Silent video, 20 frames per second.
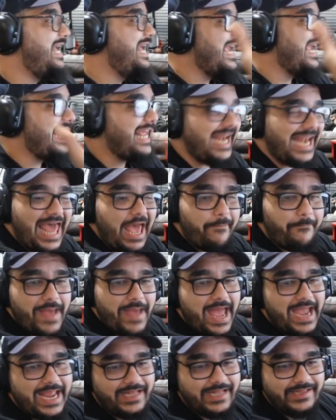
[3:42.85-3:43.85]
clapped
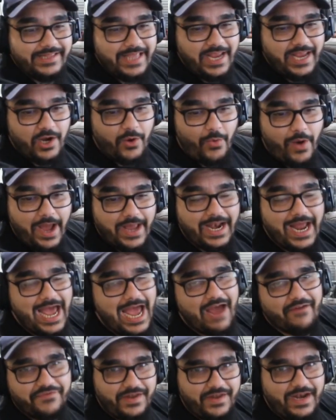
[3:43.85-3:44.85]
back at Dana White
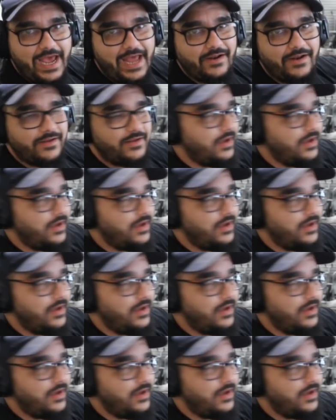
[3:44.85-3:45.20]
after that